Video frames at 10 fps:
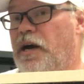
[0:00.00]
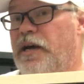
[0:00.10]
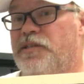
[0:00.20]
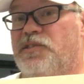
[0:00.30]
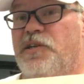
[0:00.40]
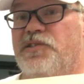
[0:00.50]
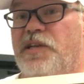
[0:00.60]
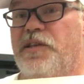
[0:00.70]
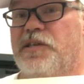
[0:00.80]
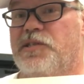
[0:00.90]
I still
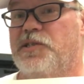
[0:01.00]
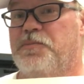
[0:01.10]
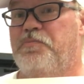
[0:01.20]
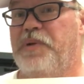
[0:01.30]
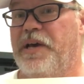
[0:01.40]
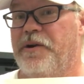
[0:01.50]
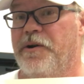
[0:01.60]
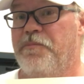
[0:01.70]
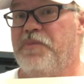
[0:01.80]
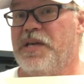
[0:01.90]
say this is
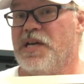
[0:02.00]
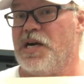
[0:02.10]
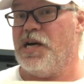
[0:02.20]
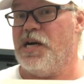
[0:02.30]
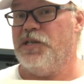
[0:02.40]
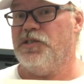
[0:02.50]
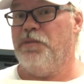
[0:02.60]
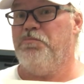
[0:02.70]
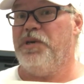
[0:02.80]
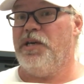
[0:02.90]
better because the
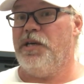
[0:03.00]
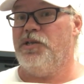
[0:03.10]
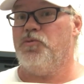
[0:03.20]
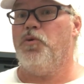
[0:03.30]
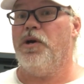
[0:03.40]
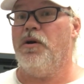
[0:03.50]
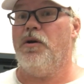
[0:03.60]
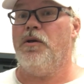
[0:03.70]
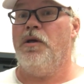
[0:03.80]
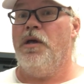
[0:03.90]
bees
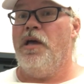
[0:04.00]
will